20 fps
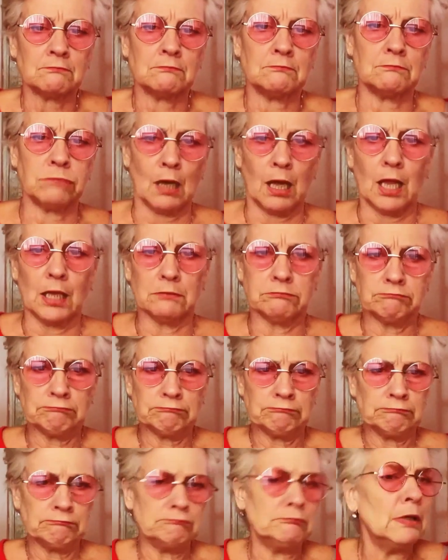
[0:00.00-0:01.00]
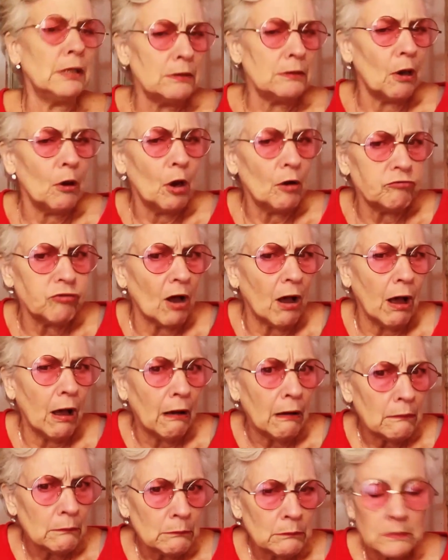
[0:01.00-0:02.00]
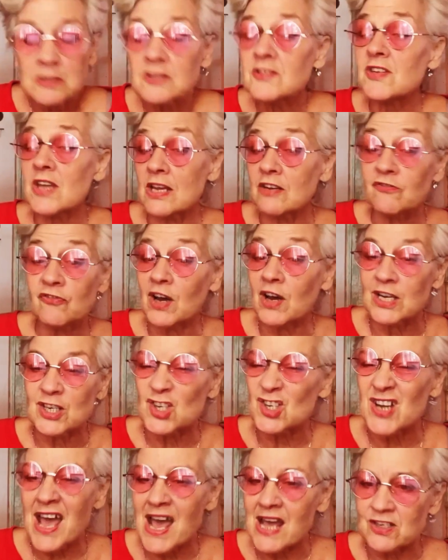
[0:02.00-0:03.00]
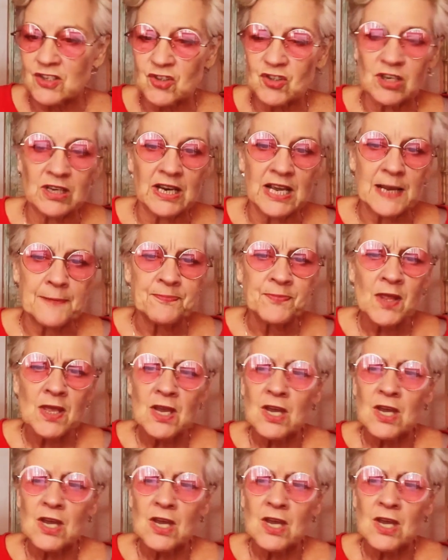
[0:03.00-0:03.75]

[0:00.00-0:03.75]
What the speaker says: "Well, Minerva," said Fudge nastily,